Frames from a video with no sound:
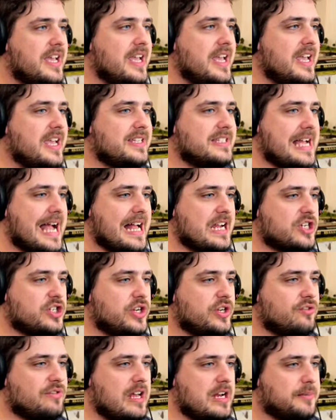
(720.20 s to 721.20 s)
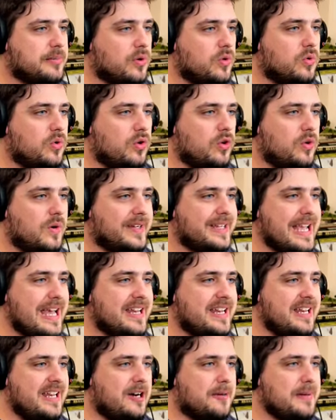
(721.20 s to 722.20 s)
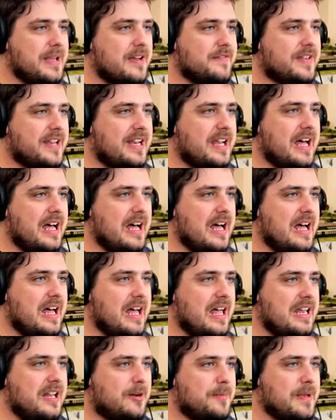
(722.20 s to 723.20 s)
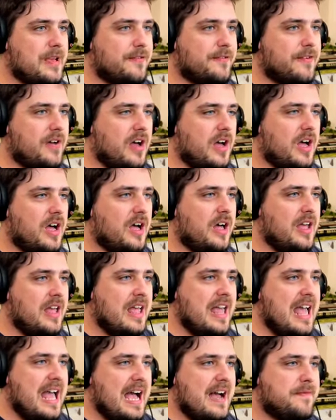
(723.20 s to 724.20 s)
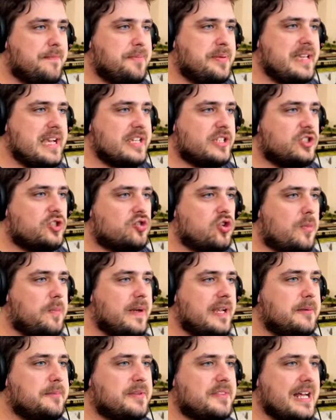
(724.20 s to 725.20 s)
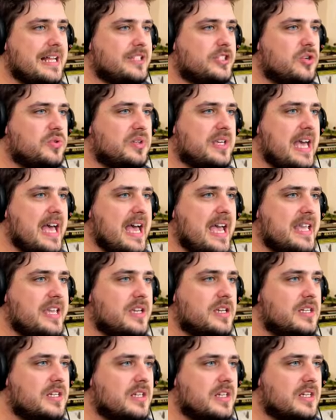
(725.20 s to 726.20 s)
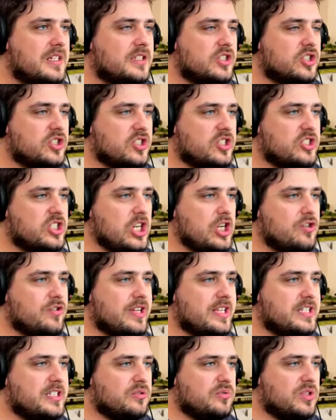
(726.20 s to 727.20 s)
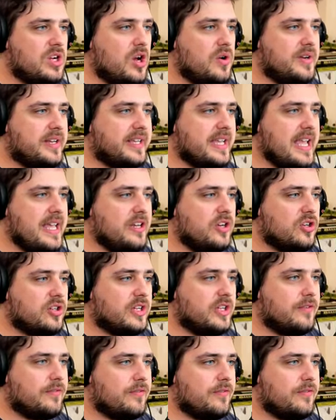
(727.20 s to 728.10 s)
is actually incredible. Oh, again, a little bit of a uh, little bit of a uh, FPS dropping, but that's okay. Just the scenery is still loading in, looking